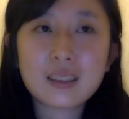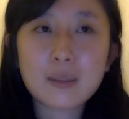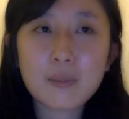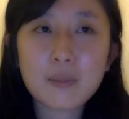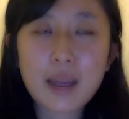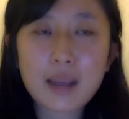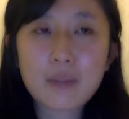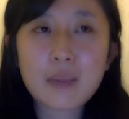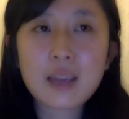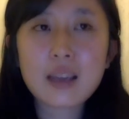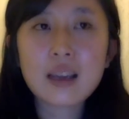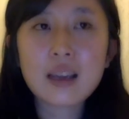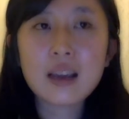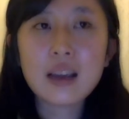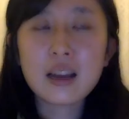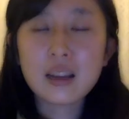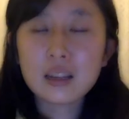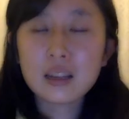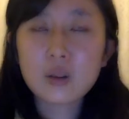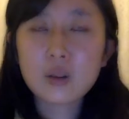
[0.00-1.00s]
make me,
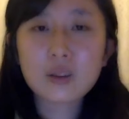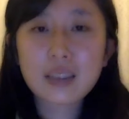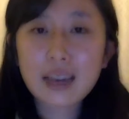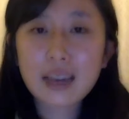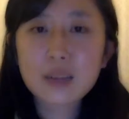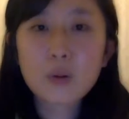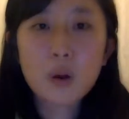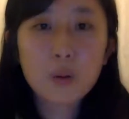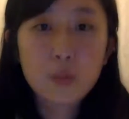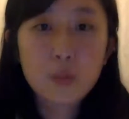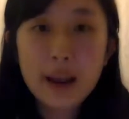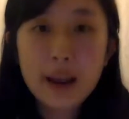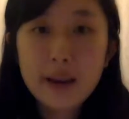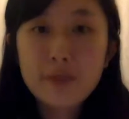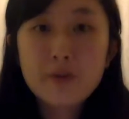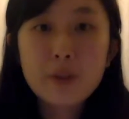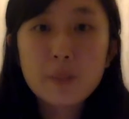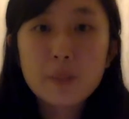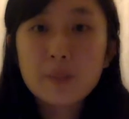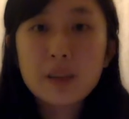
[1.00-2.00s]
get away
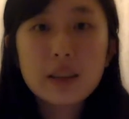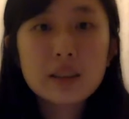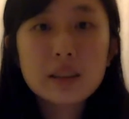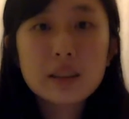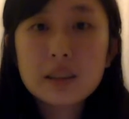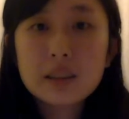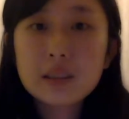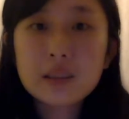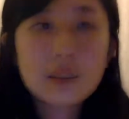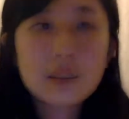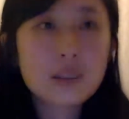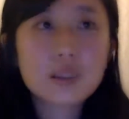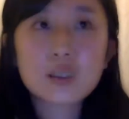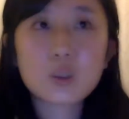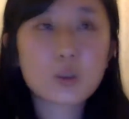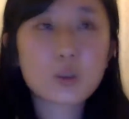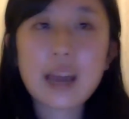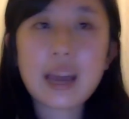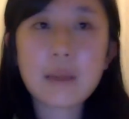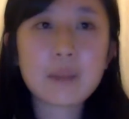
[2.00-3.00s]
from this
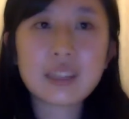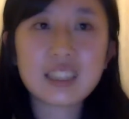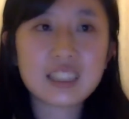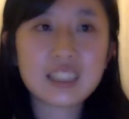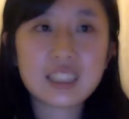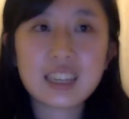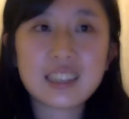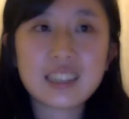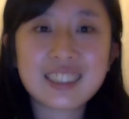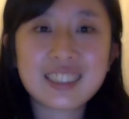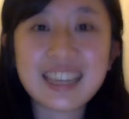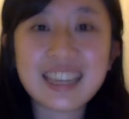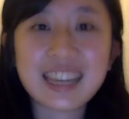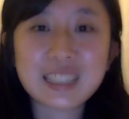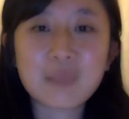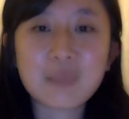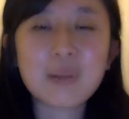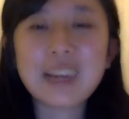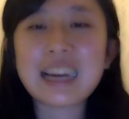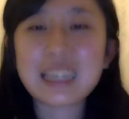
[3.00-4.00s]
Dokkaebi disease.
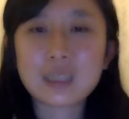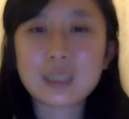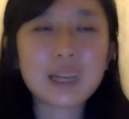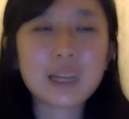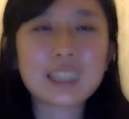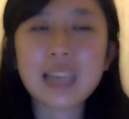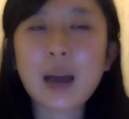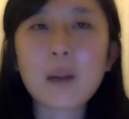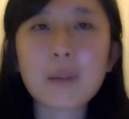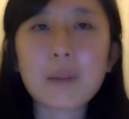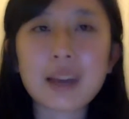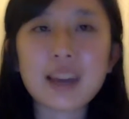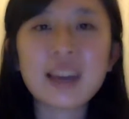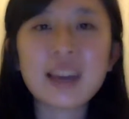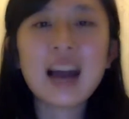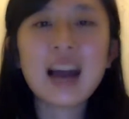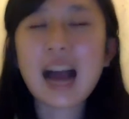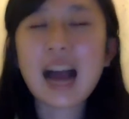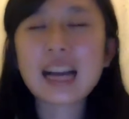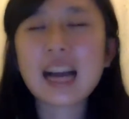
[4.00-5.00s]
Yes, please help me.
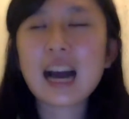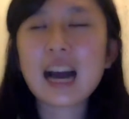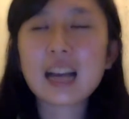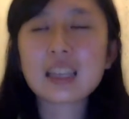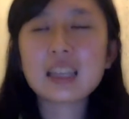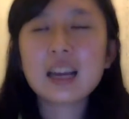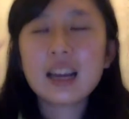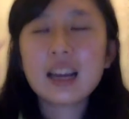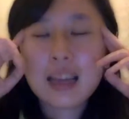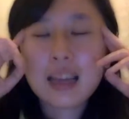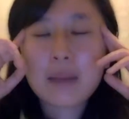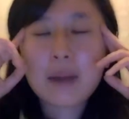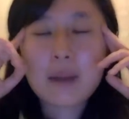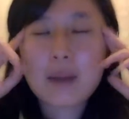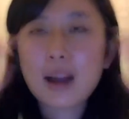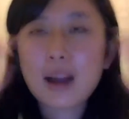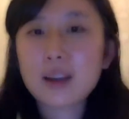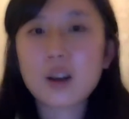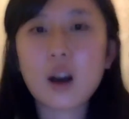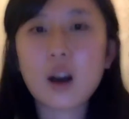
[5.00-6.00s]
I can't get my
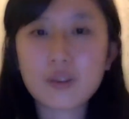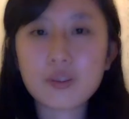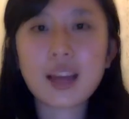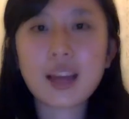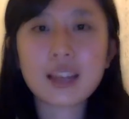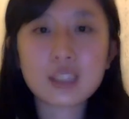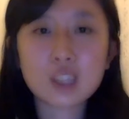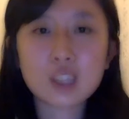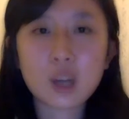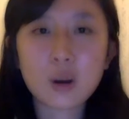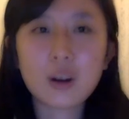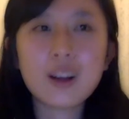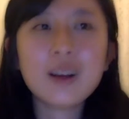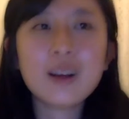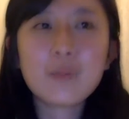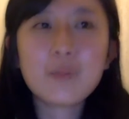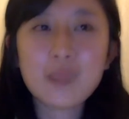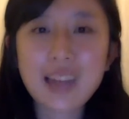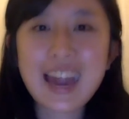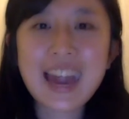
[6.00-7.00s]
mind off that show.
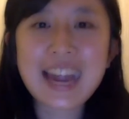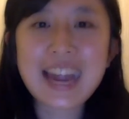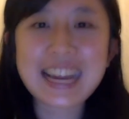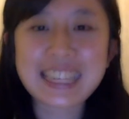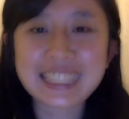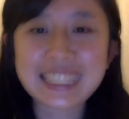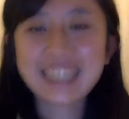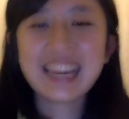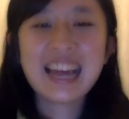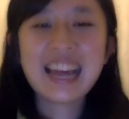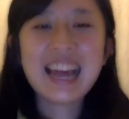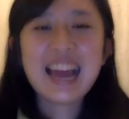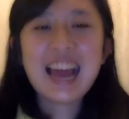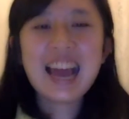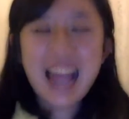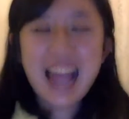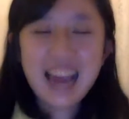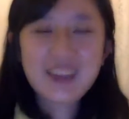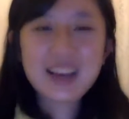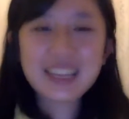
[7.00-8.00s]
Please!
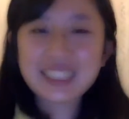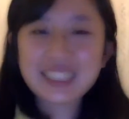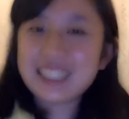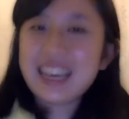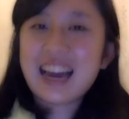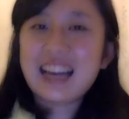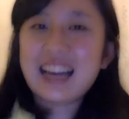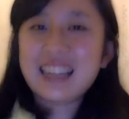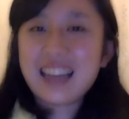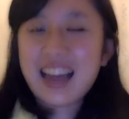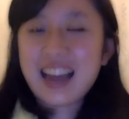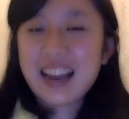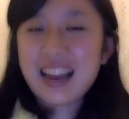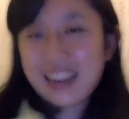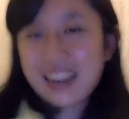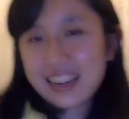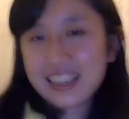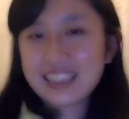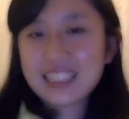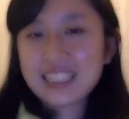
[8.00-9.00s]
Anyways, yeah, and
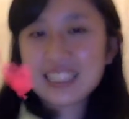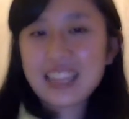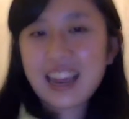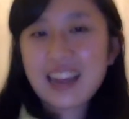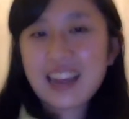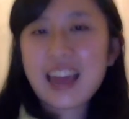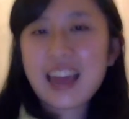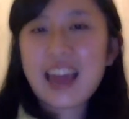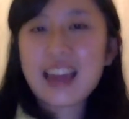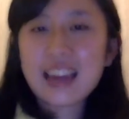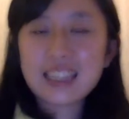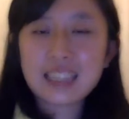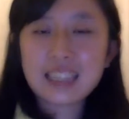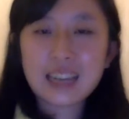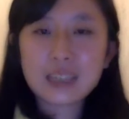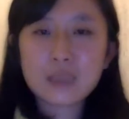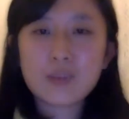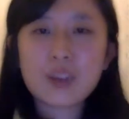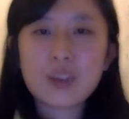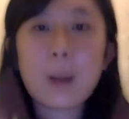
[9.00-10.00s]
this is the end, and let's
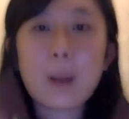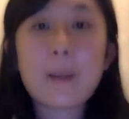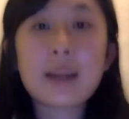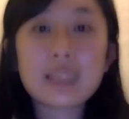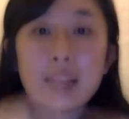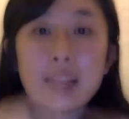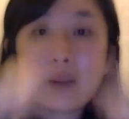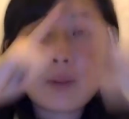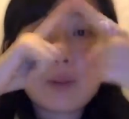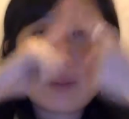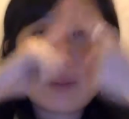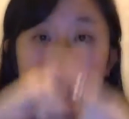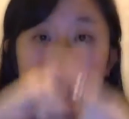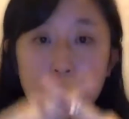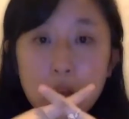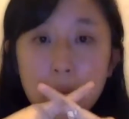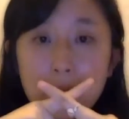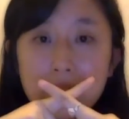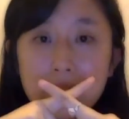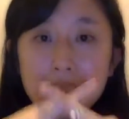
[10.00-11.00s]
end this video by saying remember to
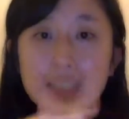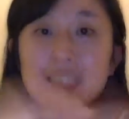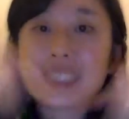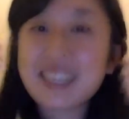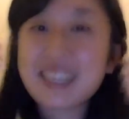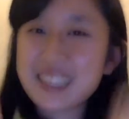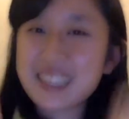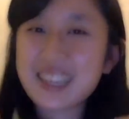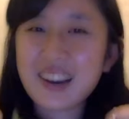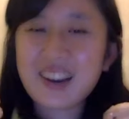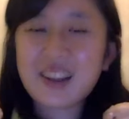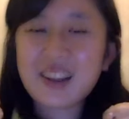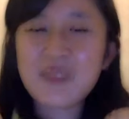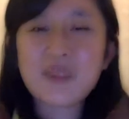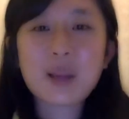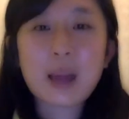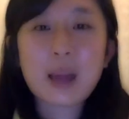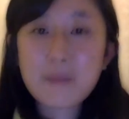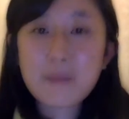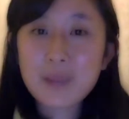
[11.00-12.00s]
stop existing, start
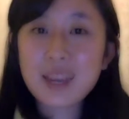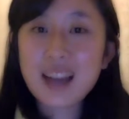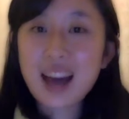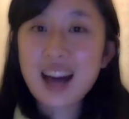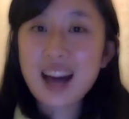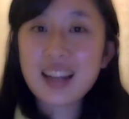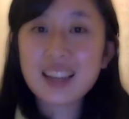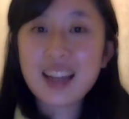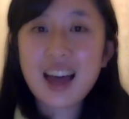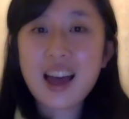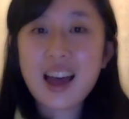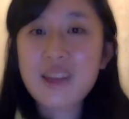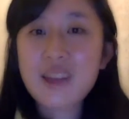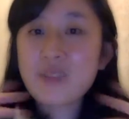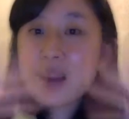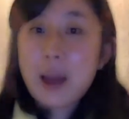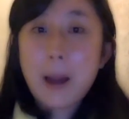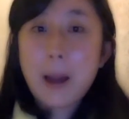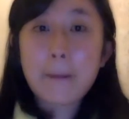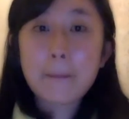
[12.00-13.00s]
living, and be alive.
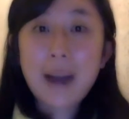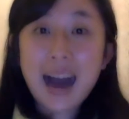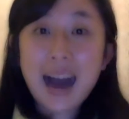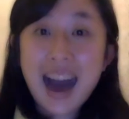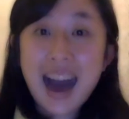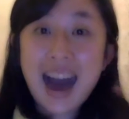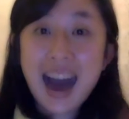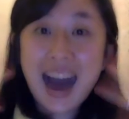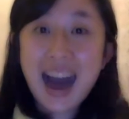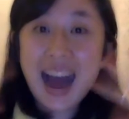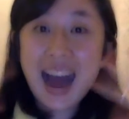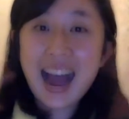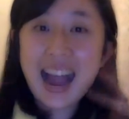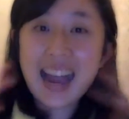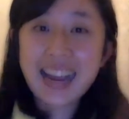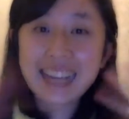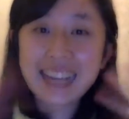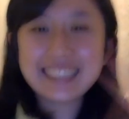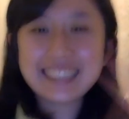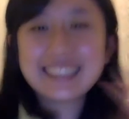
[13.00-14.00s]

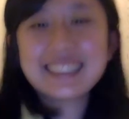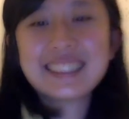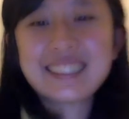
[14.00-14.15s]
Bye!